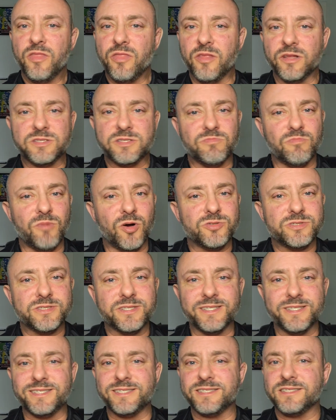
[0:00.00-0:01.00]
It's
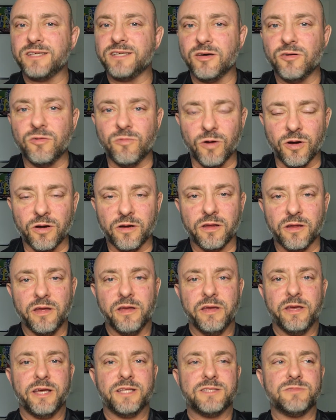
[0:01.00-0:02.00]
mostly skill work.
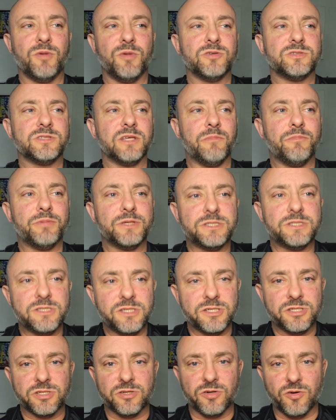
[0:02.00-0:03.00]
It's mostly
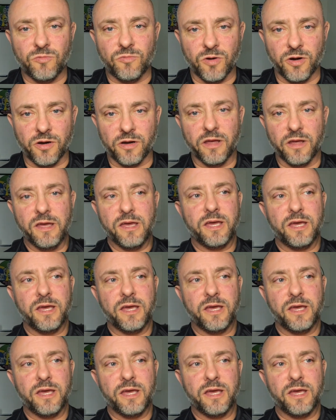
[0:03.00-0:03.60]
positional work.